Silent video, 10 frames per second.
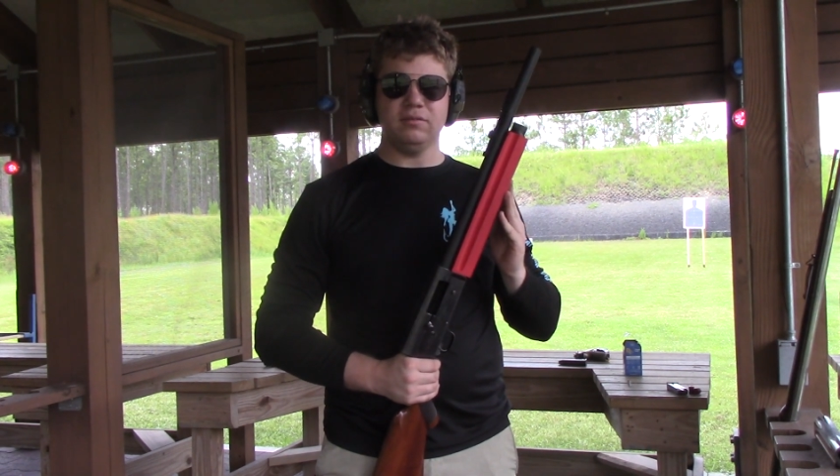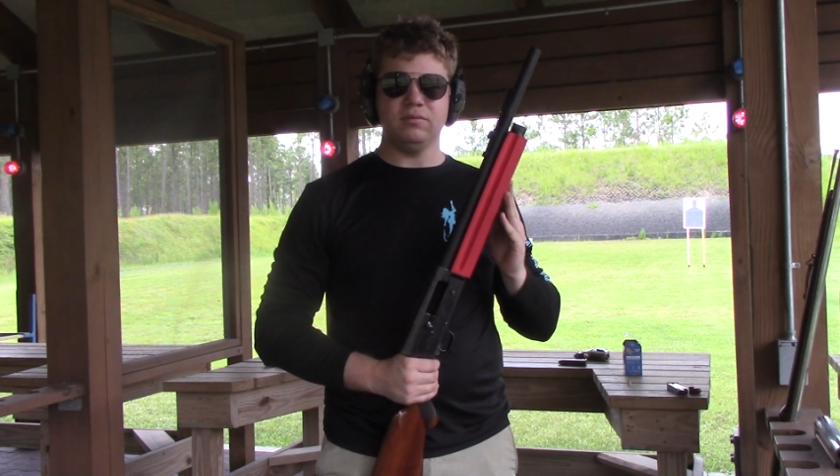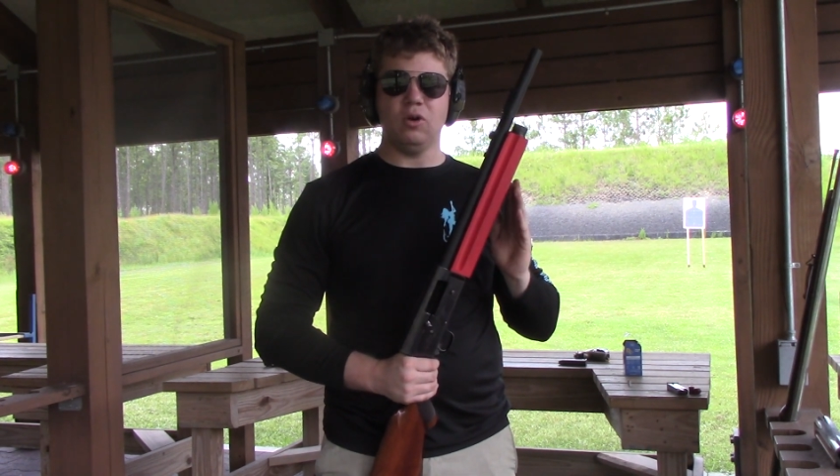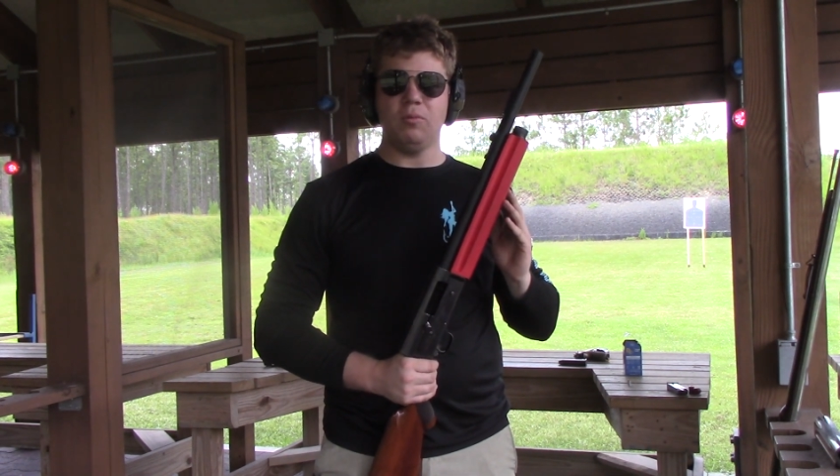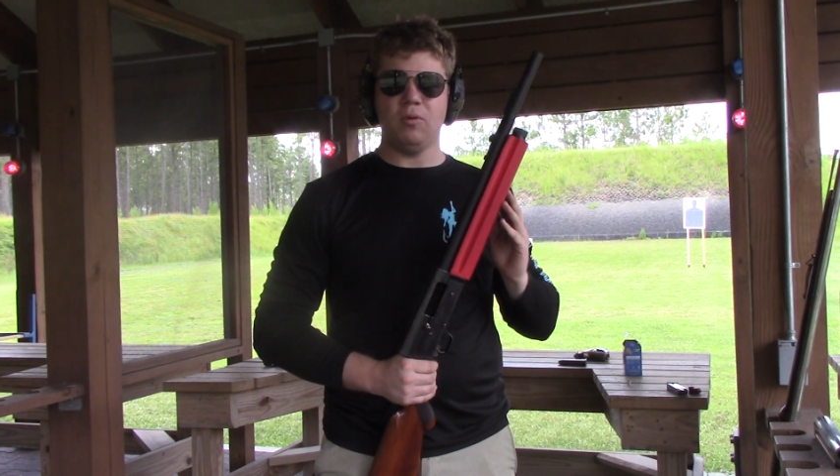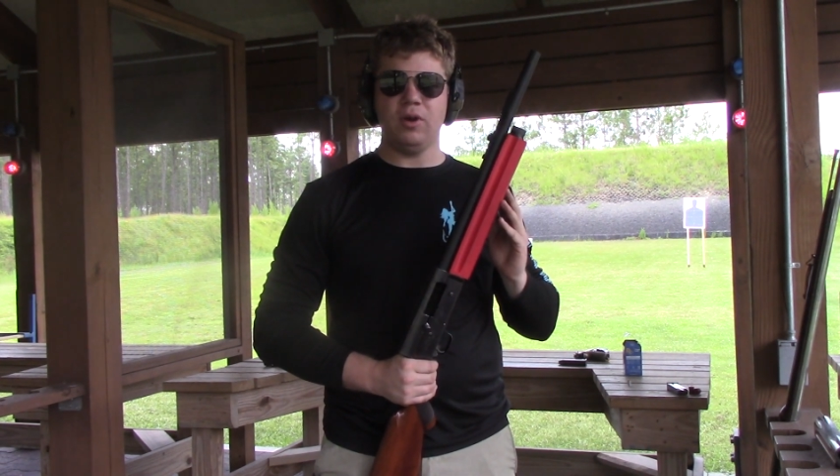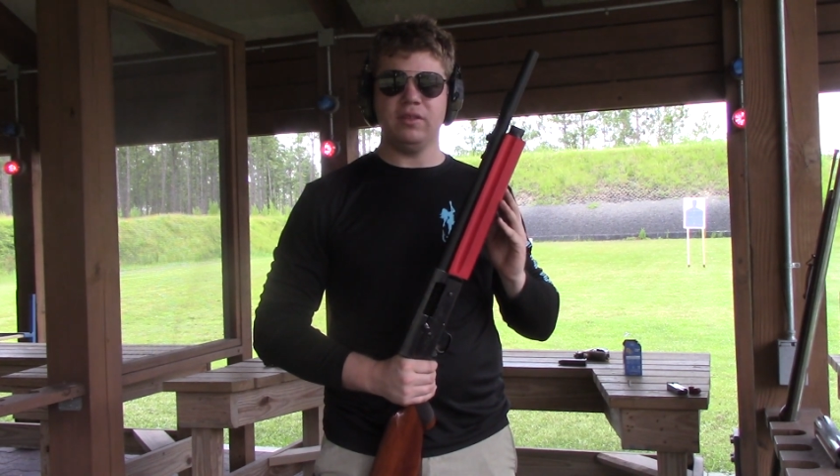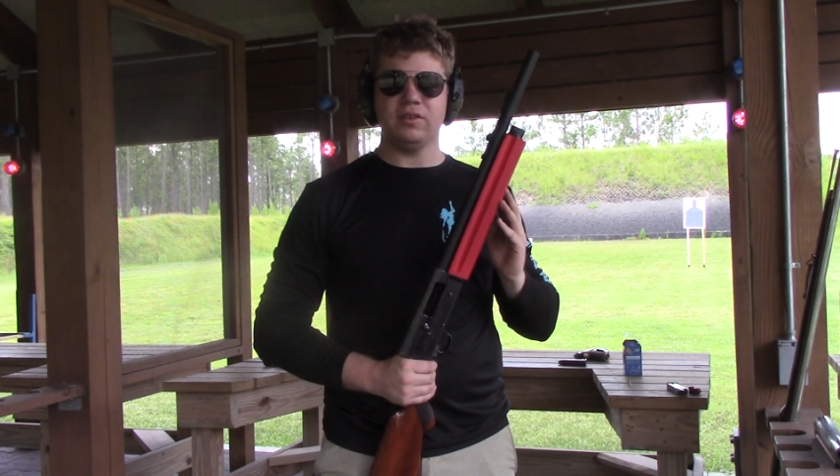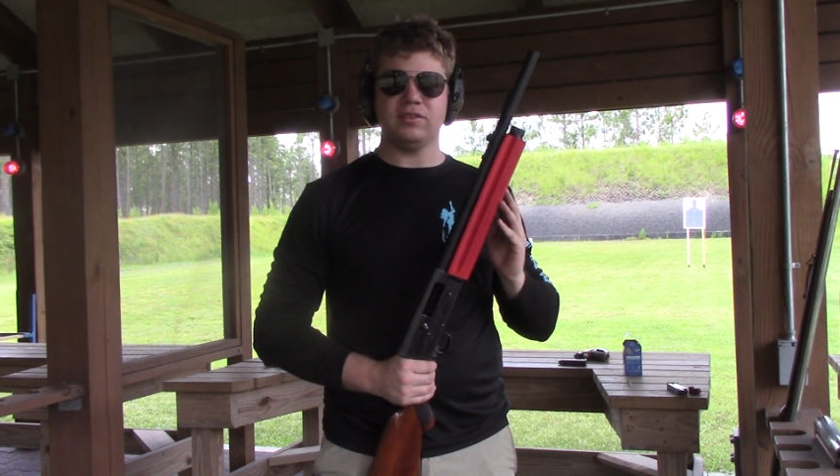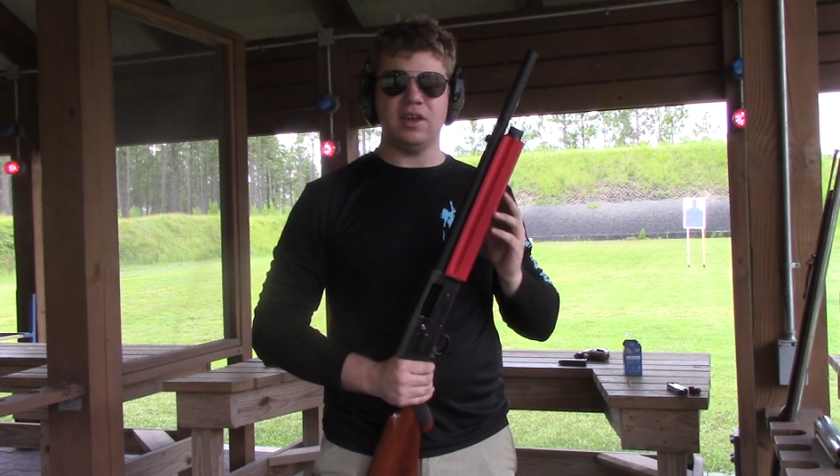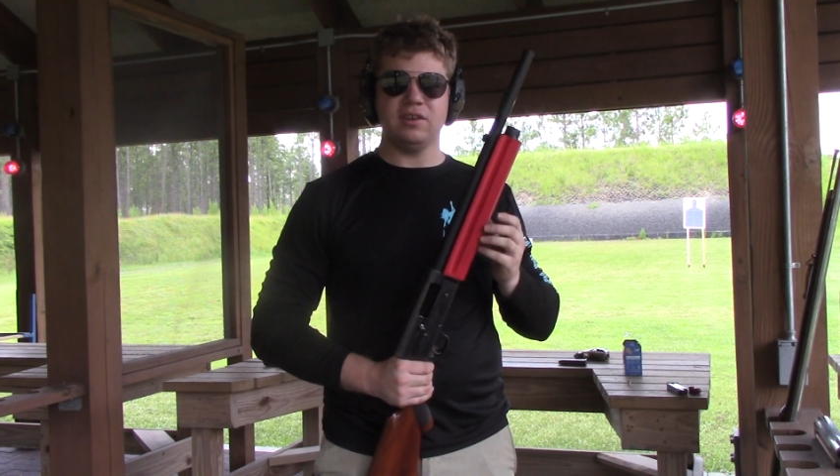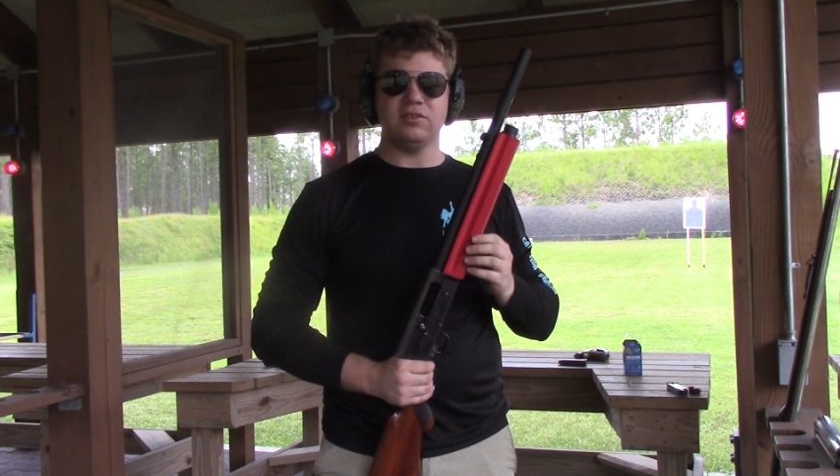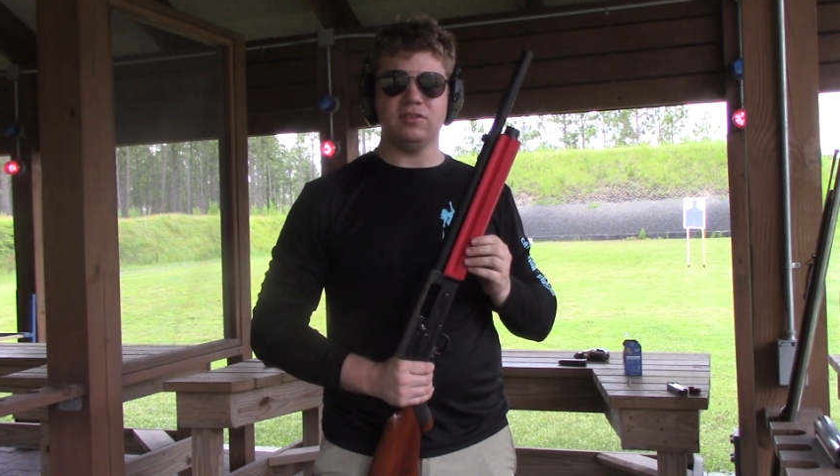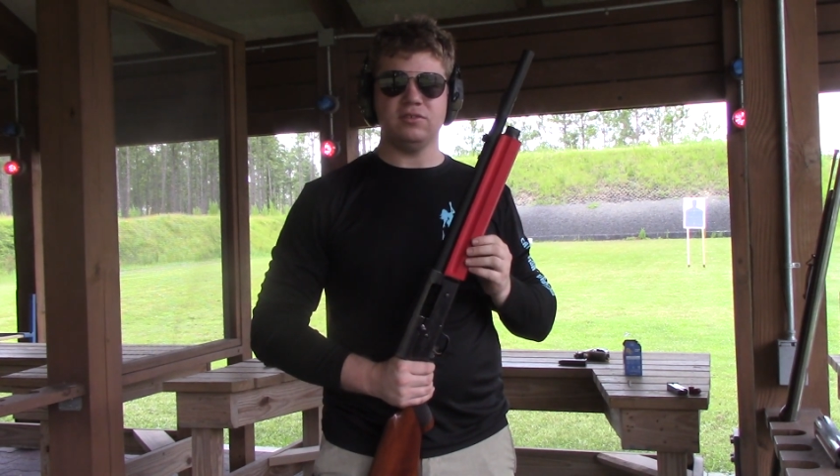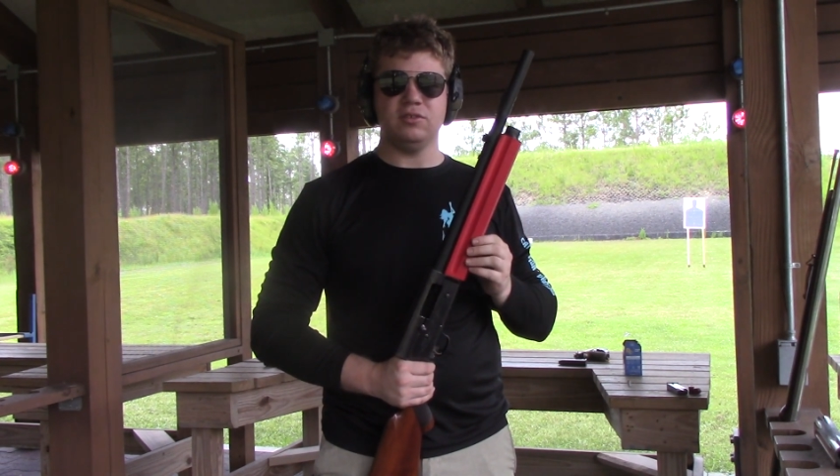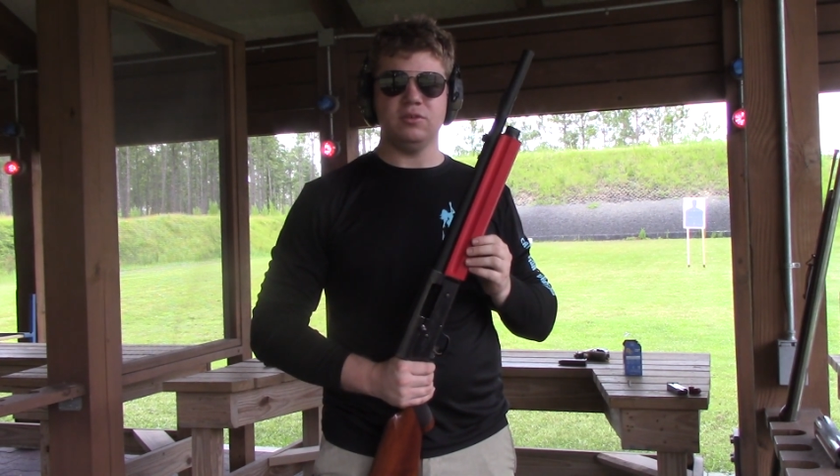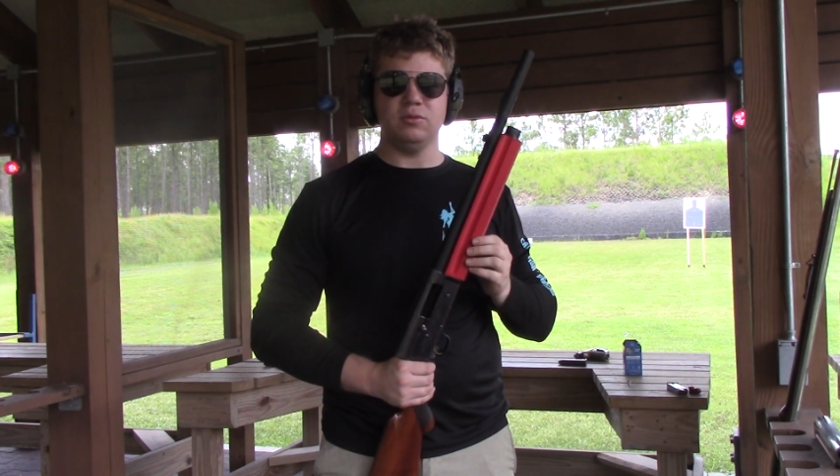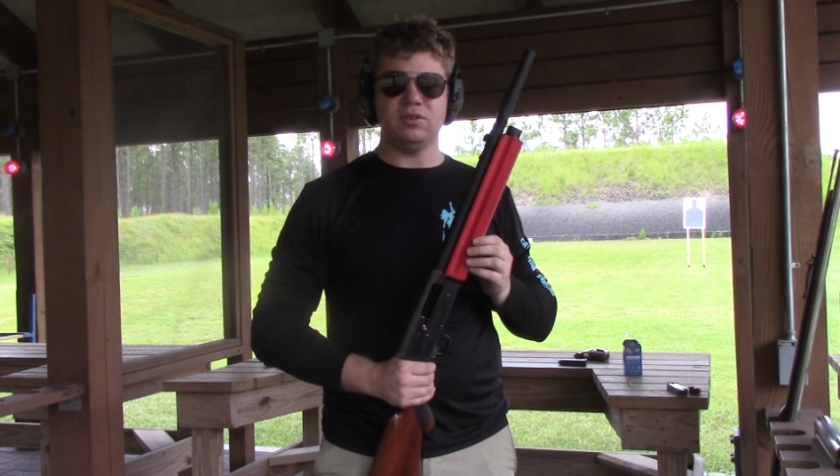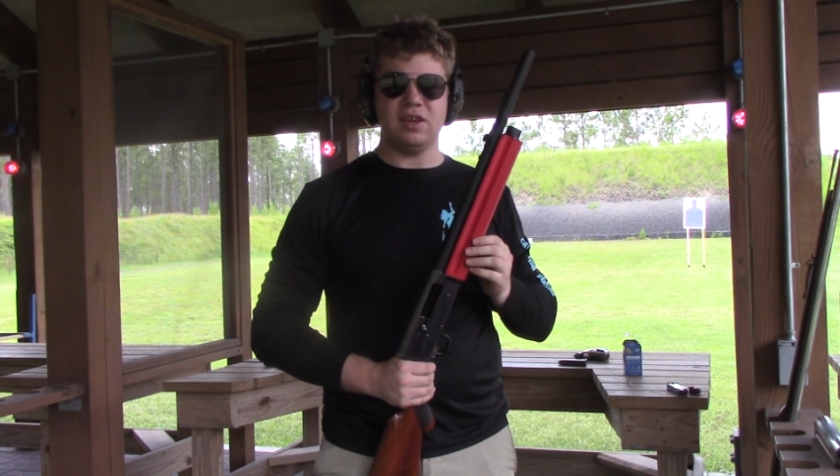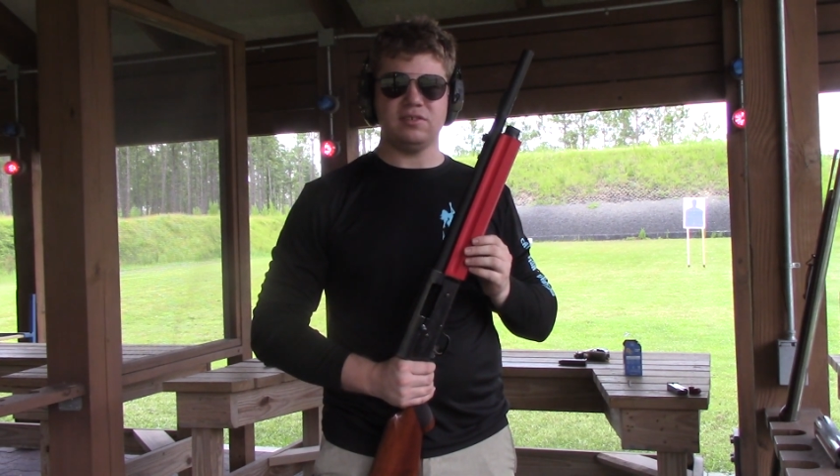the whole point of this test is to
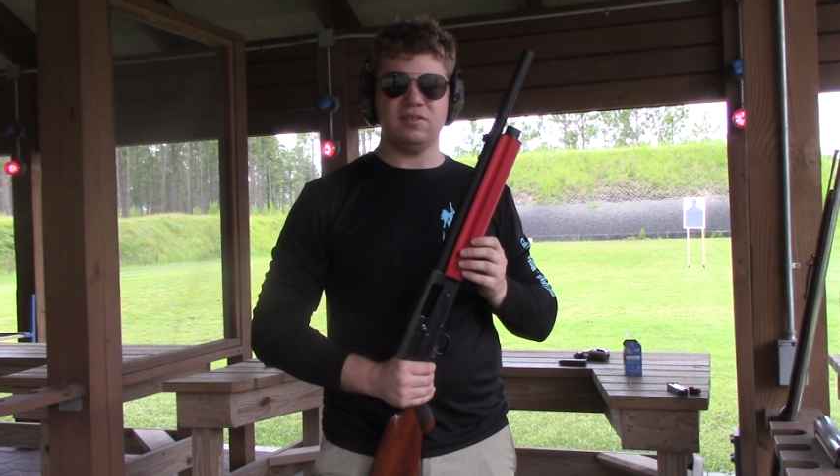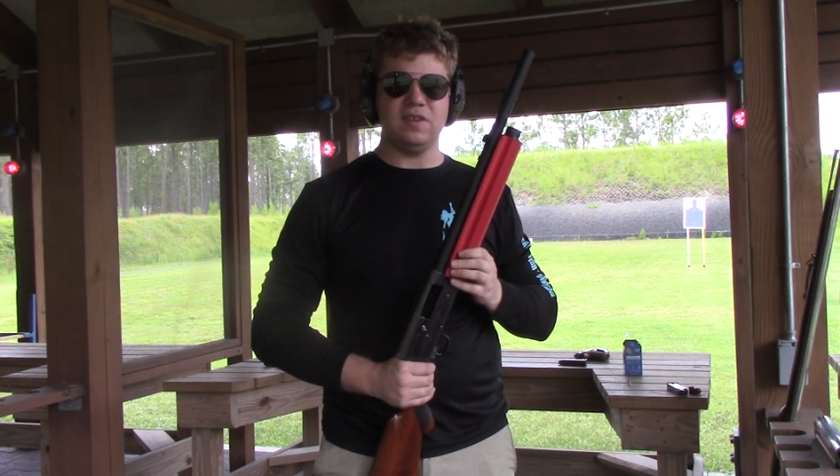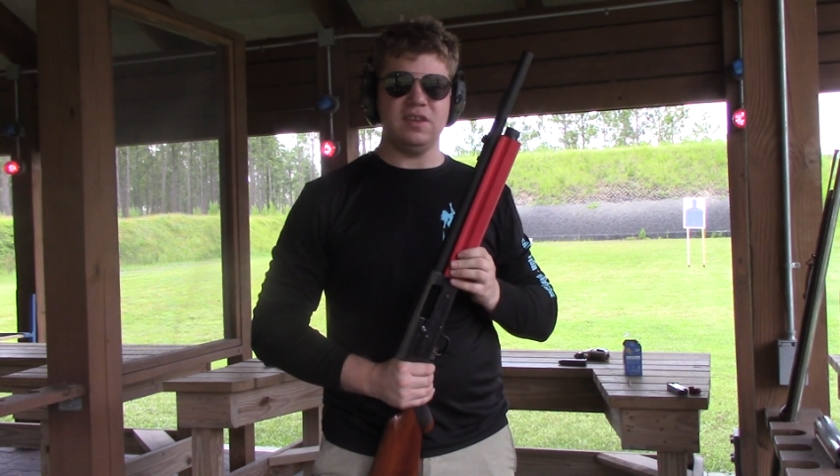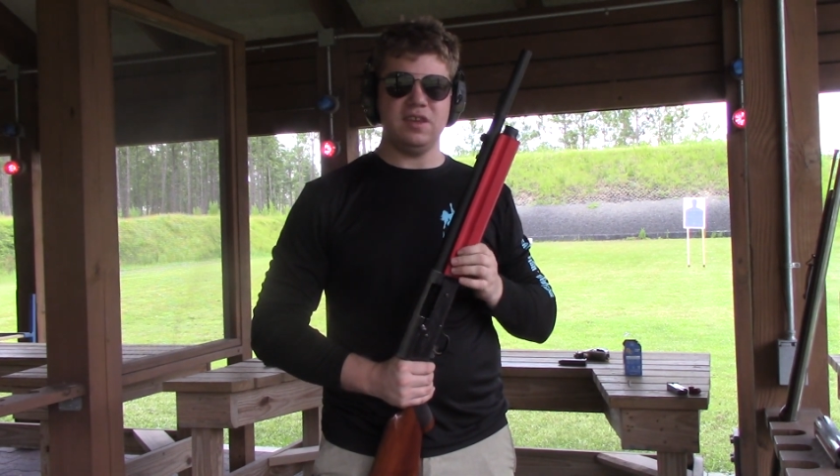test the